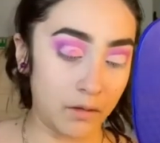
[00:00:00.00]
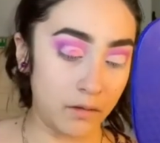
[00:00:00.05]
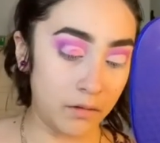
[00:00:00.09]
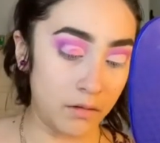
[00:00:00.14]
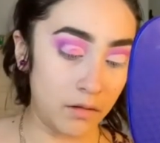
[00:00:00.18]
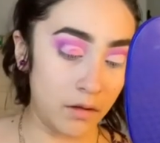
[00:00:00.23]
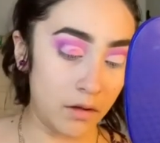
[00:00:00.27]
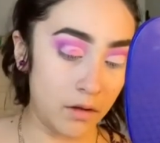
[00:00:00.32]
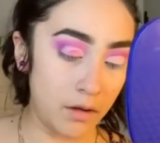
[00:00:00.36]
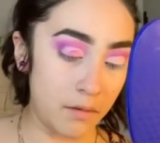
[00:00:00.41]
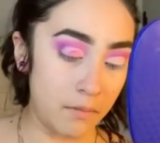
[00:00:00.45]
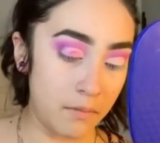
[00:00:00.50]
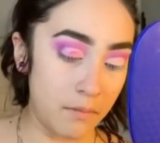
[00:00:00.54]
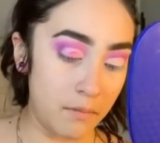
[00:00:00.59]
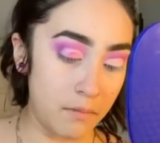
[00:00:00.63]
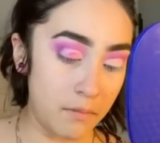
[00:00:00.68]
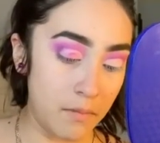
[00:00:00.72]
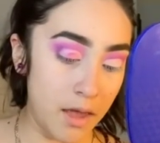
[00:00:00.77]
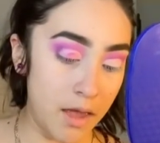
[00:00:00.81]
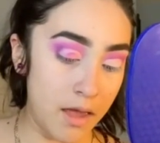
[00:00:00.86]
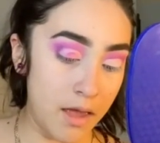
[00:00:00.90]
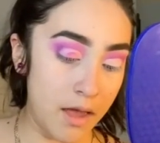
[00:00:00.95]
think I
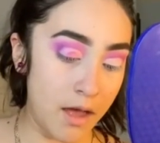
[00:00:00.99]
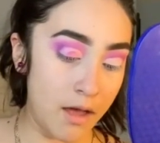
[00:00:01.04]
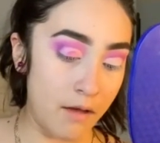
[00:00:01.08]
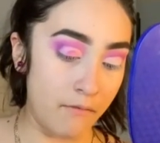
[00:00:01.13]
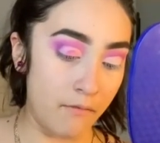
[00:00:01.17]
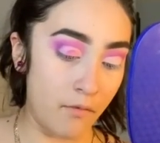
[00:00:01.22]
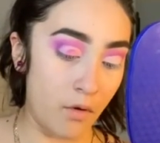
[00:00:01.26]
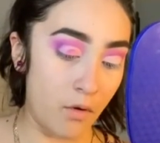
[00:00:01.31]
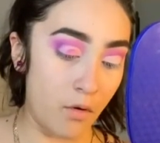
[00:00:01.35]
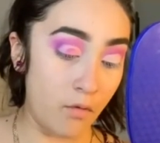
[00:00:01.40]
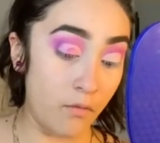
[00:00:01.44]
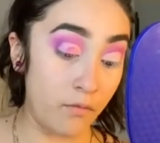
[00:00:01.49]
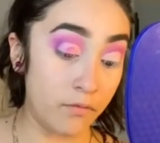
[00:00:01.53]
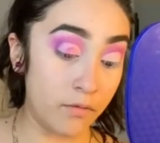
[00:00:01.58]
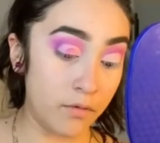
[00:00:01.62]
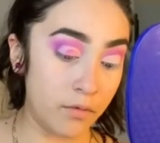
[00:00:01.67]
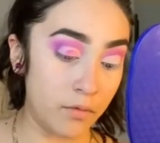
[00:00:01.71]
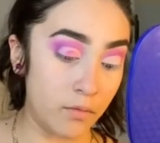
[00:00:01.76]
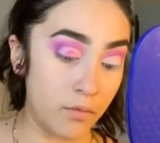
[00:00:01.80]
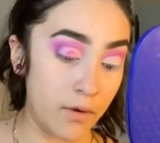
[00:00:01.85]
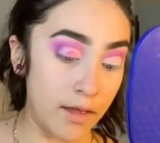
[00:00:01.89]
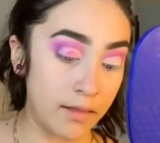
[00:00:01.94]
may have
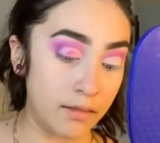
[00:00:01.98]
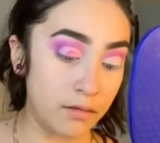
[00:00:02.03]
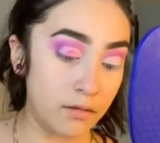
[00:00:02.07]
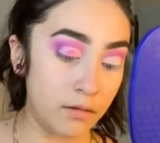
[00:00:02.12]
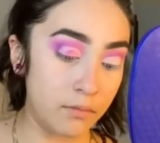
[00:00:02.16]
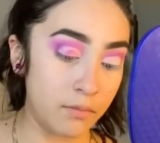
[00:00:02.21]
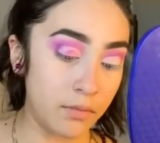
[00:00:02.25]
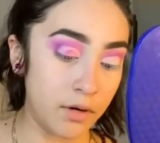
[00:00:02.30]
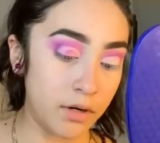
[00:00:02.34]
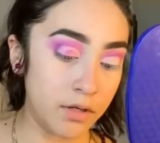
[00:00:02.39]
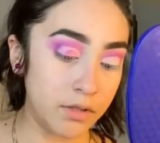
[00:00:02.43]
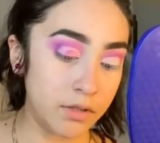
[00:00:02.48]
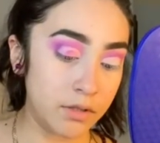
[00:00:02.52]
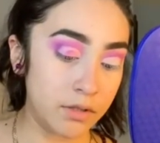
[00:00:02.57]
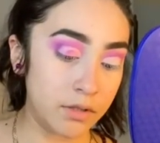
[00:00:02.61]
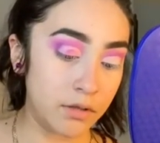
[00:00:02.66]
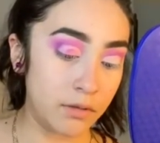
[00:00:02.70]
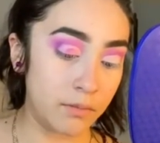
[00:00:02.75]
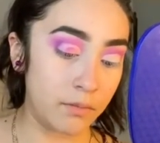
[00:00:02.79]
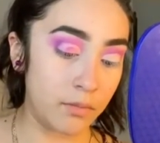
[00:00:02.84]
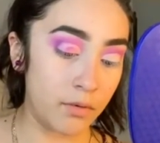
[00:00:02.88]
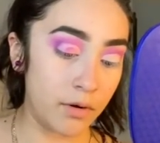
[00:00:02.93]
over wet the brush to
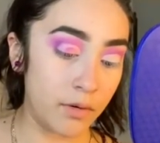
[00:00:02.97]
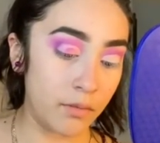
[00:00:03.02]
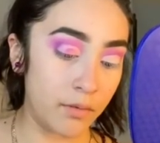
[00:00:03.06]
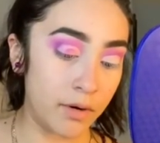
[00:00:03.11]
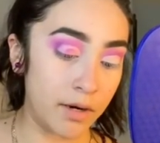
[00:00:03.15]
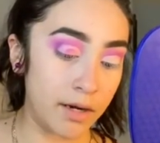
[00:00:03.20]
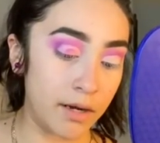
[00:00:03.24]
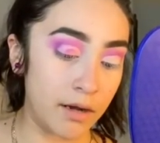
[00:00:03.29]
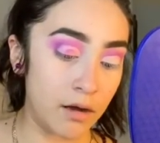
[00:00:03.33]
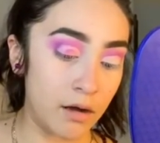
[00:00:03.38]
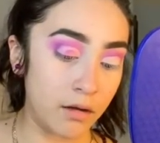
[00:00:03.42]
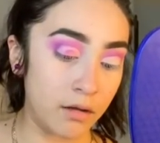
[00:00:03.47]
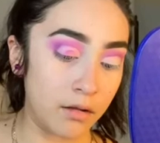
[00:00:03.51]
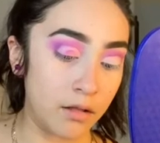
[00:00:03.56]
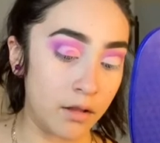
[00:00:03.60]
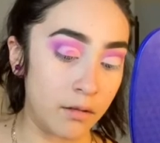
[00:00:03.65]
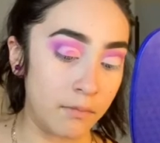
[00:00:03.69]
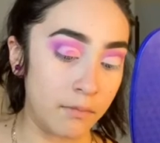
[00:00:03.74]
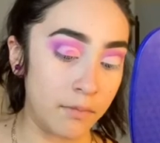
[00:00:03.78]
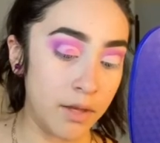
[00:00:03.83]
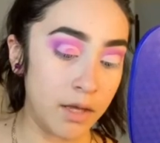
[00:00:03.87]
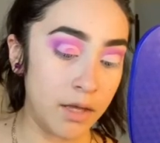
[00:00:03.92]
the point where it got
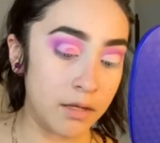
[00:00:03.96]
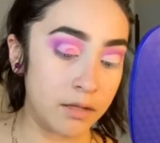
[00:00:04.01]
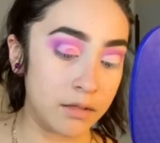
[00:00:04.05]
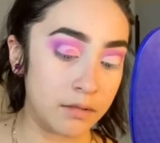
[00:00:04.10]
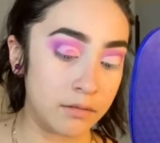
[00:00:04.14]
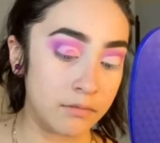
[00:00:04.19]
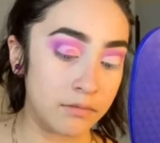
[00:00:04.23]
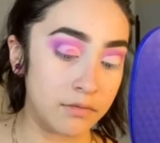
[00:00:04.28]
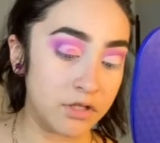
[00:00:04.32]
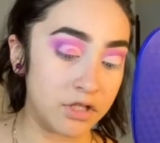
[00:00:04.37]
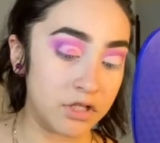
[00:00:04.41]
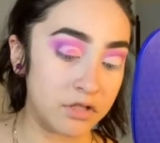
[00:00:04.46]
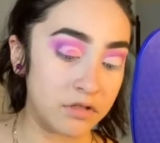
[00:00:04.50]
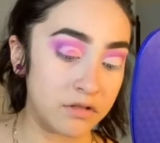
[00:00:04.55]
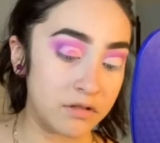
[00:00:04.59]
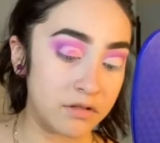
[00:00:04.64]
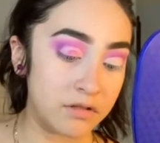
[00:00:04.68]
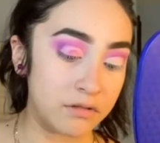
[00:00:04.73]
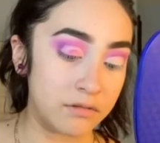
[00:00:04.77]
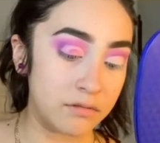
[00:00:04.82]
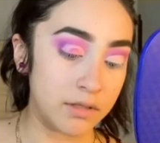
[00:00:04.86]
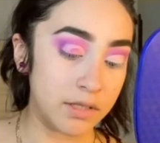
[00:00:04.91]
clumpy and just
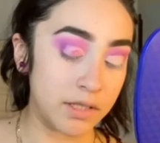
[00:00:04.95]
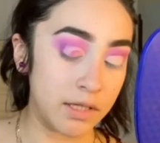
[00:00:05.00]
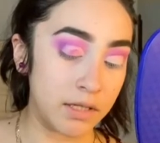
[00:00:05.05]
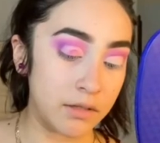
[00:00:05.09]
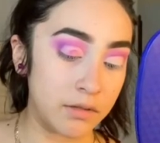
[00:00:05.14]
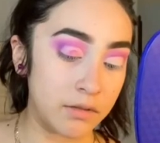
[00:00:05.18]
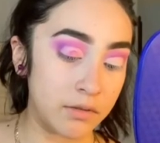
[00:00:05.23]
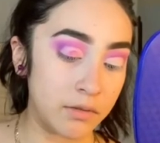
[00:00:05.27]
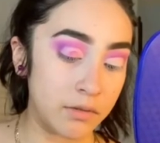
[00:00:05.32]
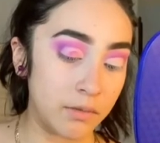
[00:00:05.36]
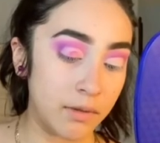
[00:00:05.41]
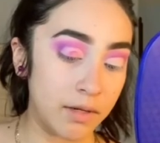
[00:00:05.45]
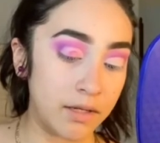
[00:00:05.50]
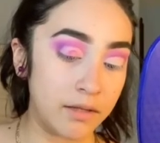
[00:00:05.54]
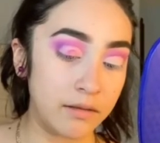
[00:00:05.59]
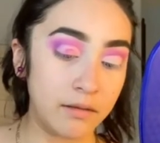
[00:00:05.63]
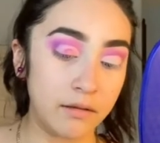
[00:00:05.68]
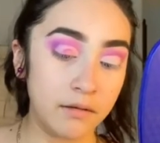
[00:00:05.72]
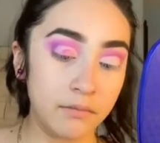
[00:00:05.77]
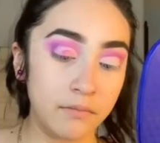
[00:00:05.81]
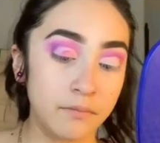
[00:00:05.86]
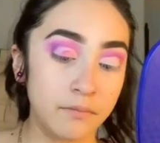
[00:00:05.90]
didn't do anything.